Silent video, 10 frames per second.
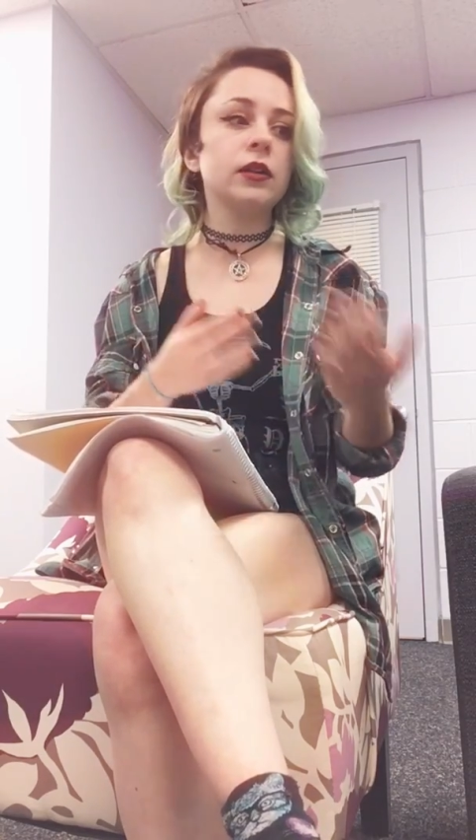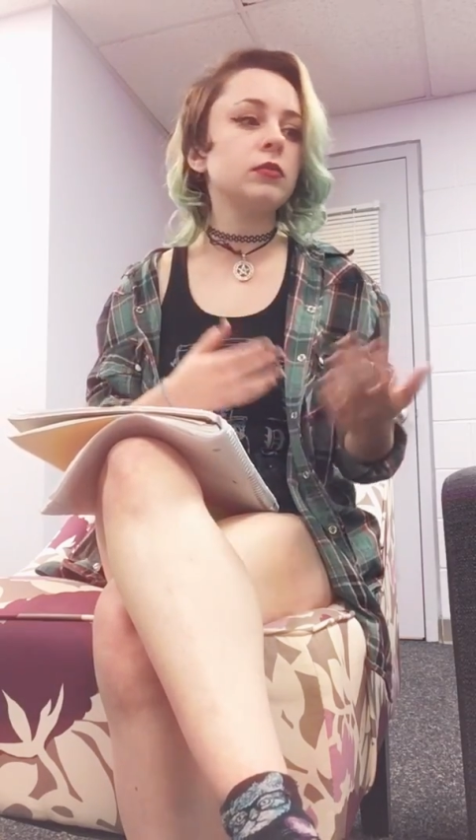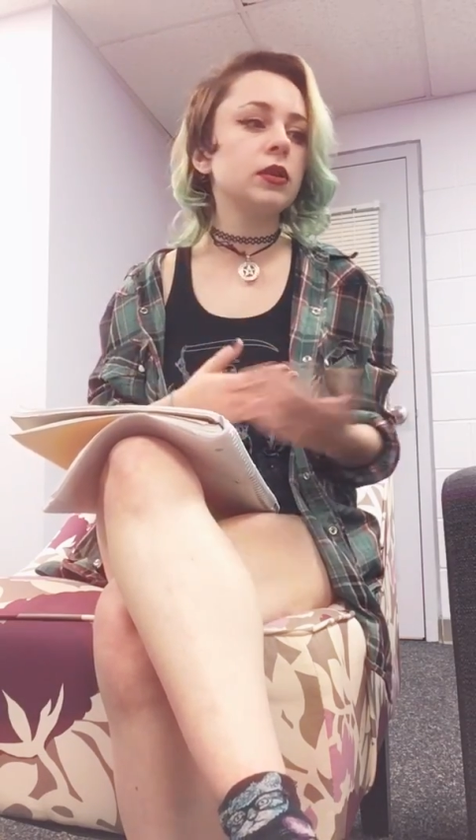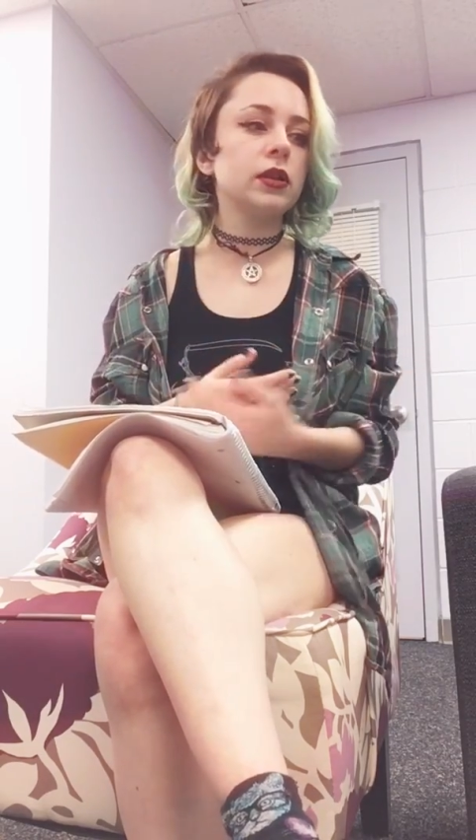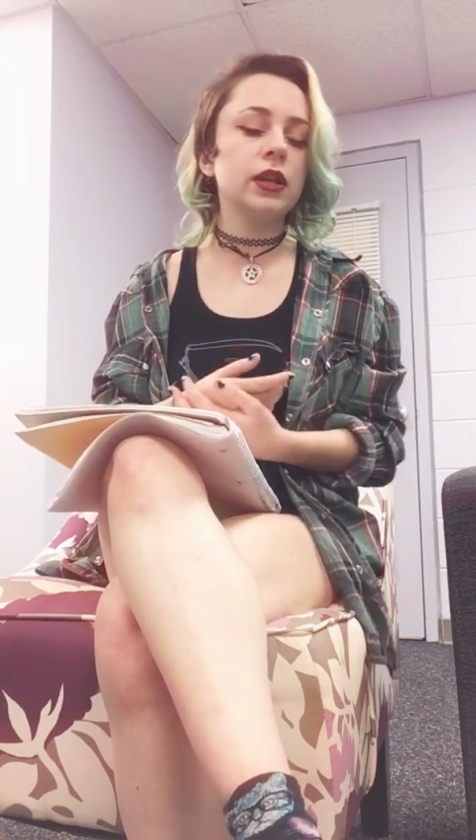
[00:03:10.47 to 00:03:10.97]

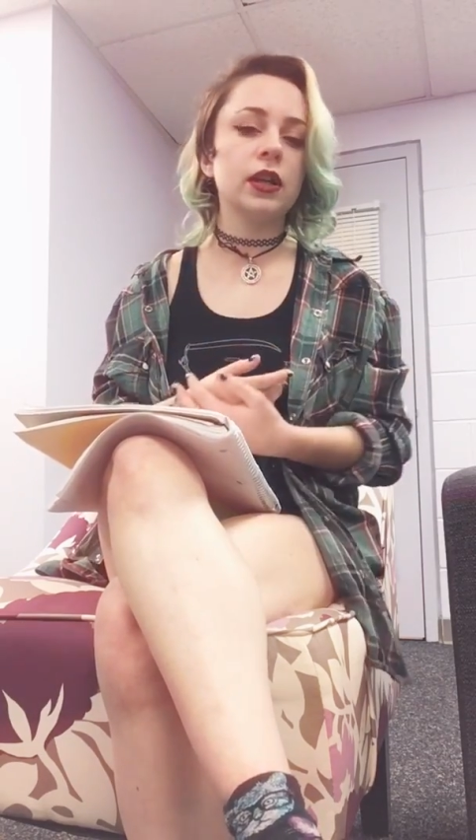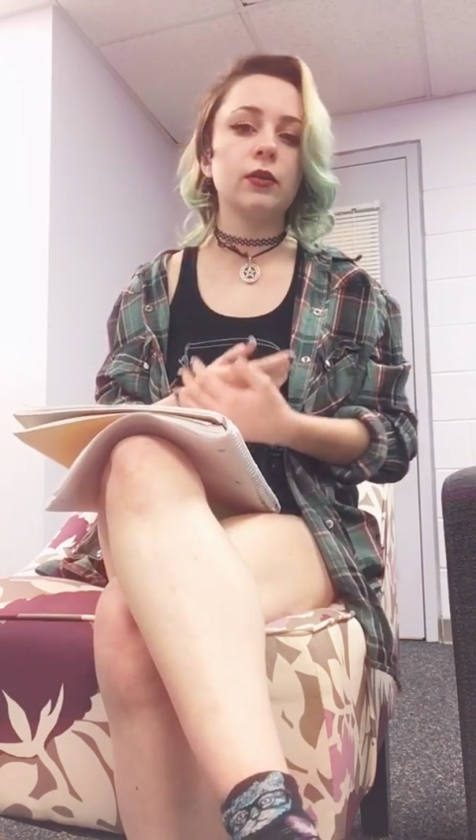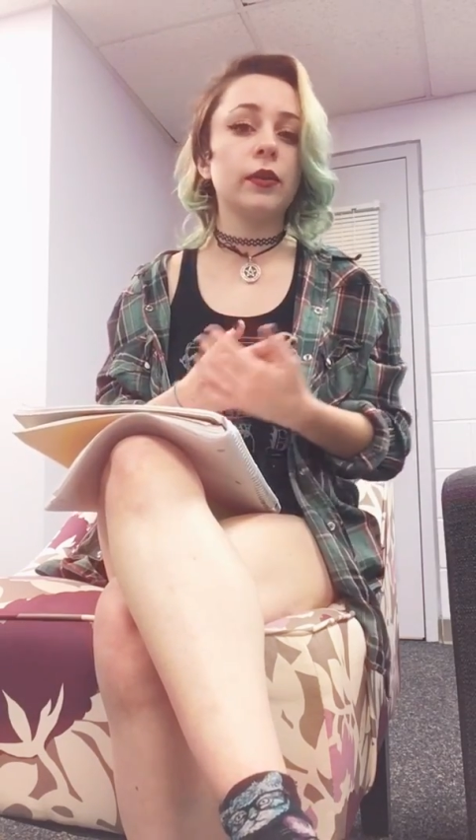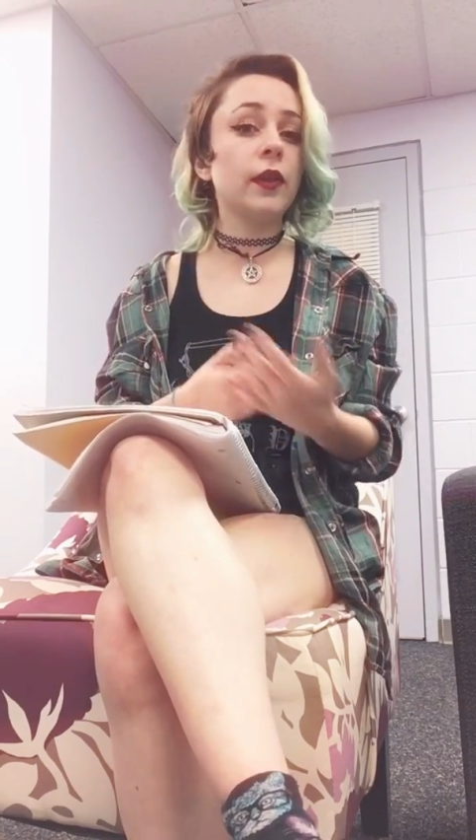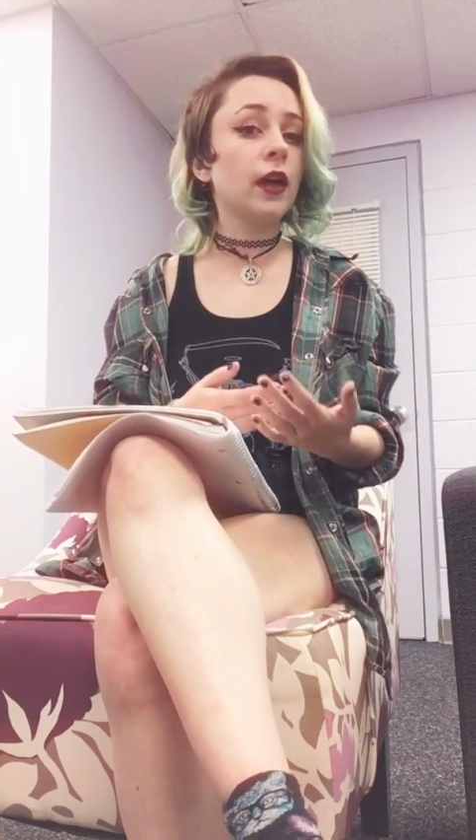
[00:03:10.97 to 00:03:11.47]
communicate
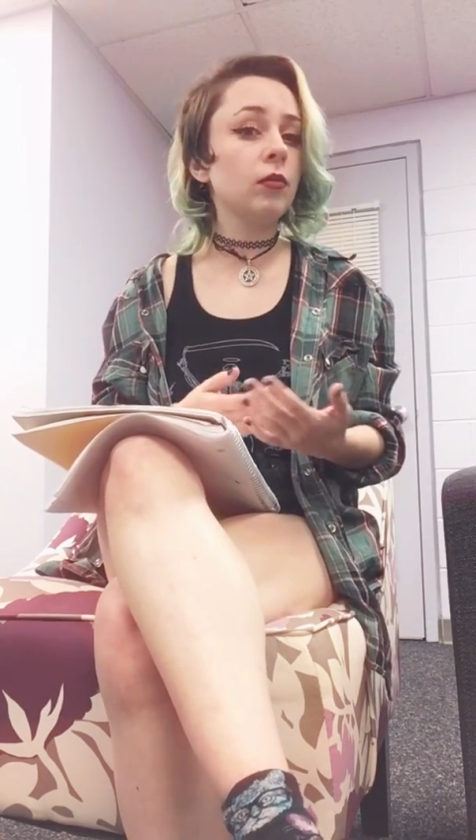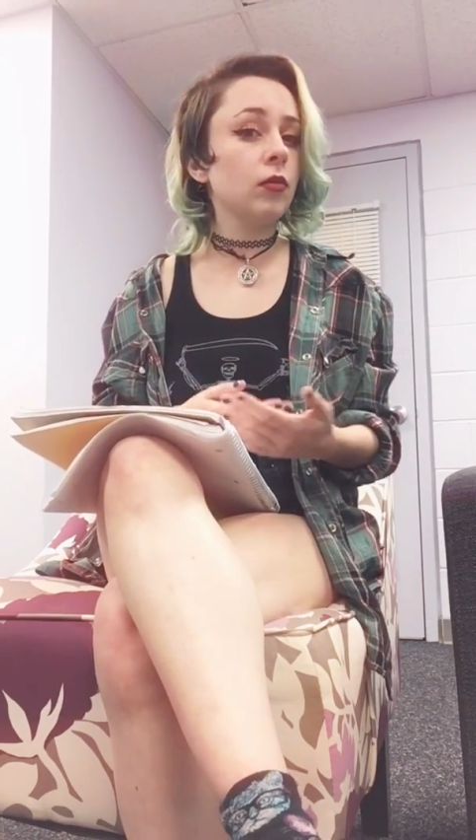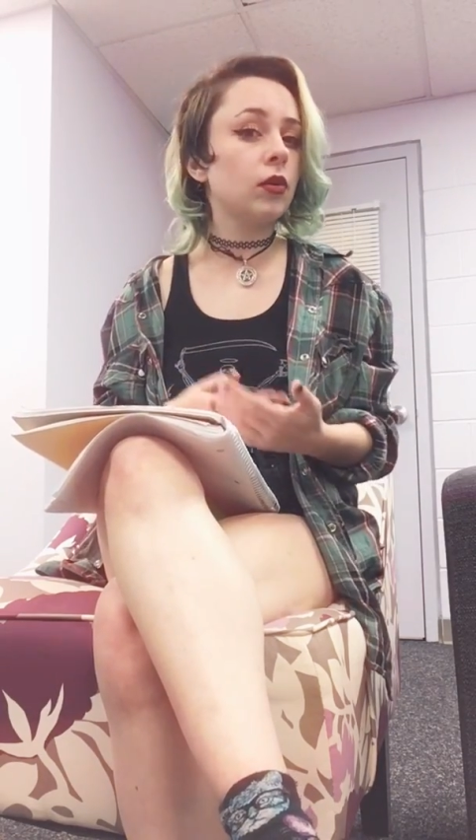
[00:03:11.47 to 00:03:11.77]
with them